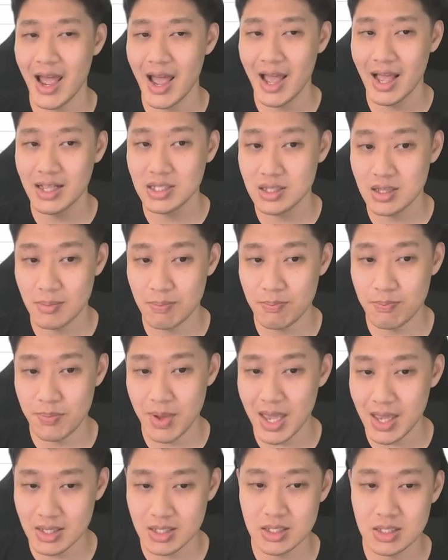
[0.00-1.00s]
adds to the
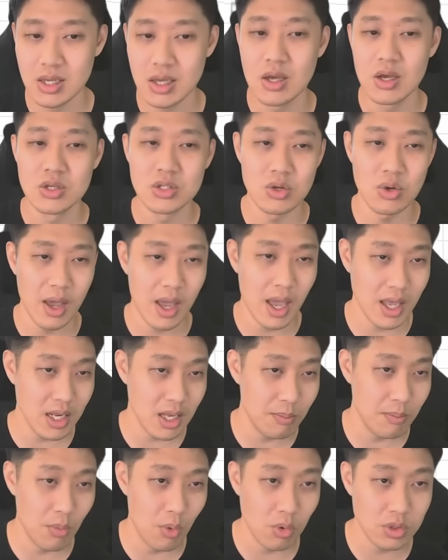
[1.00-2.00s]
base. So
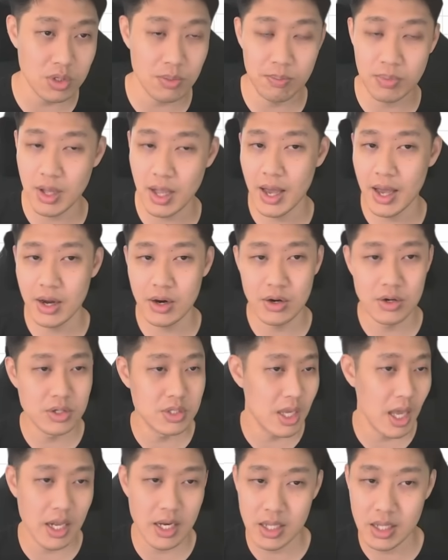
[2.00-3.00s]
any multipliers,
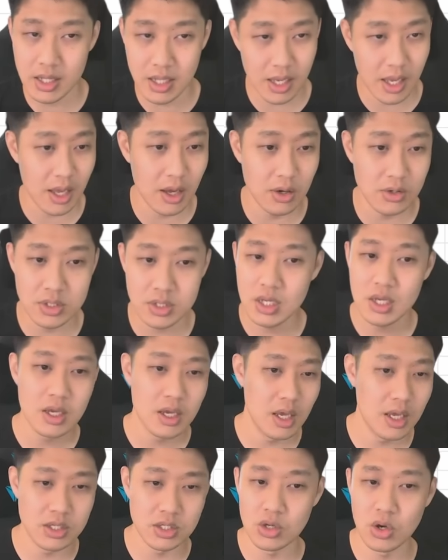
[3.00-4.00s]
anything else
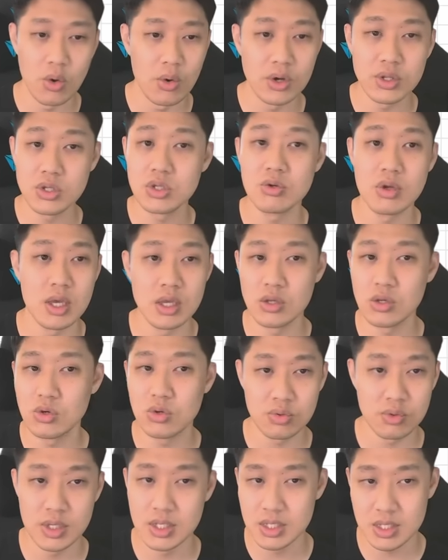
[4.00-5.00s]
is going to
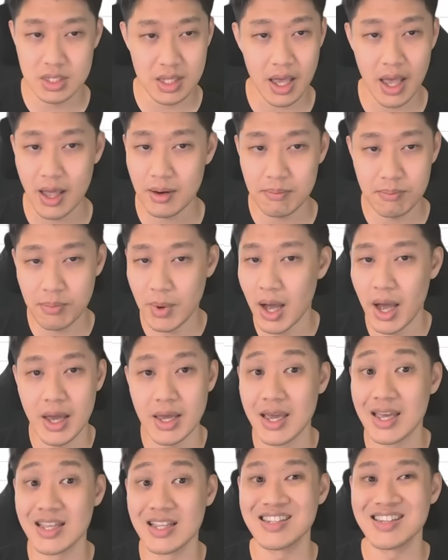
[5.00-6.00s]
increase that by
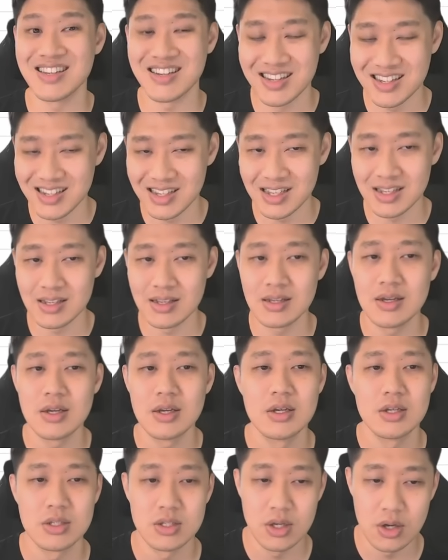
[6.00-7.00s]
a ton.
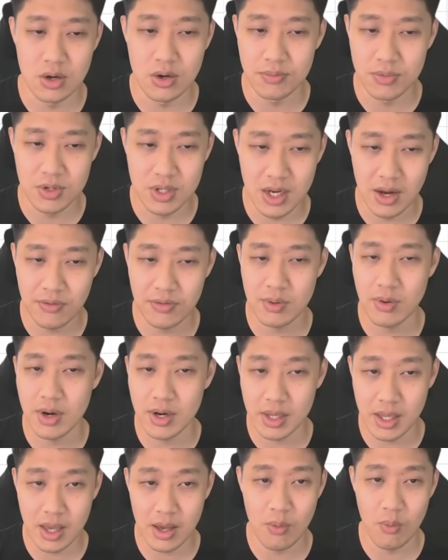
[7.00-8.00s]
So you definitely want
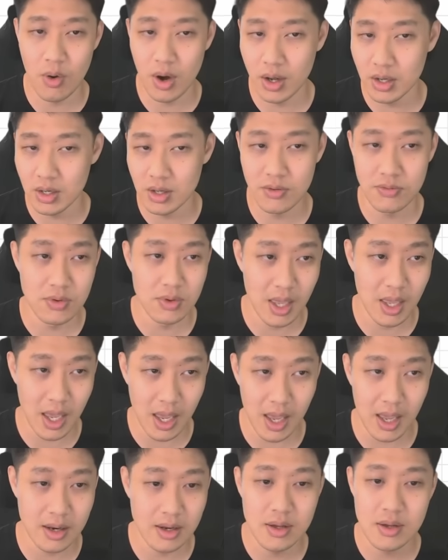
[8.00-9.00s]
to get 1 if you
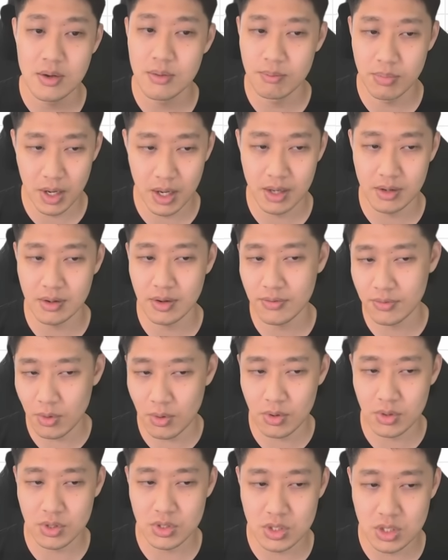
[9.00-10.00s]
can, but of
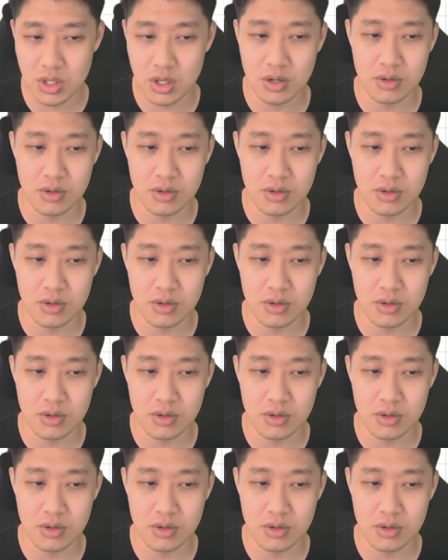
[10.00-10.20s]
course,